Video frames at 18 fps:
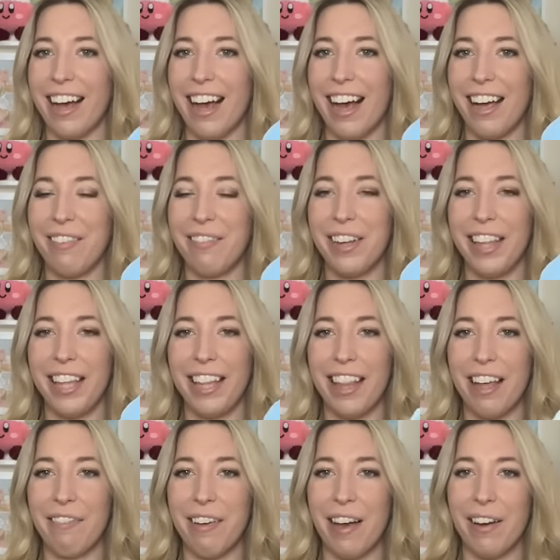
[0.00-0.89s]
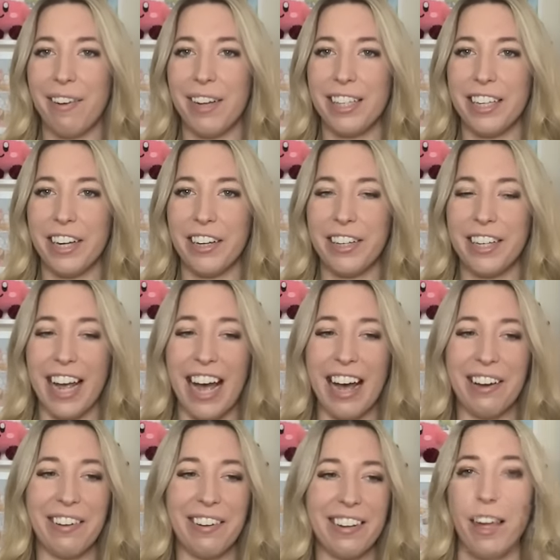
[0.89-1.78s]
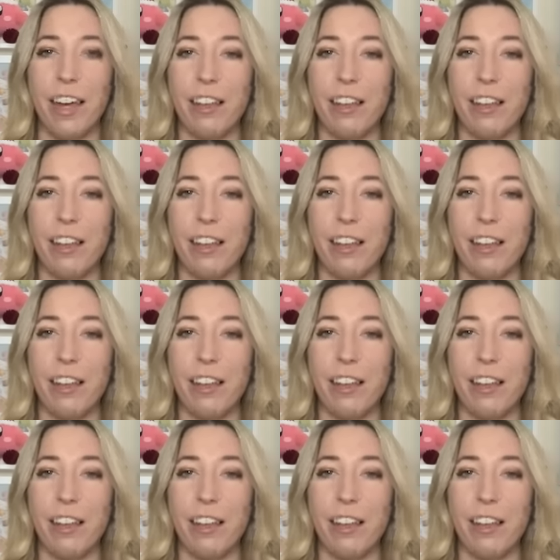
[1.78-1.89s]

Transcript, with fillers: I really love how it turned out.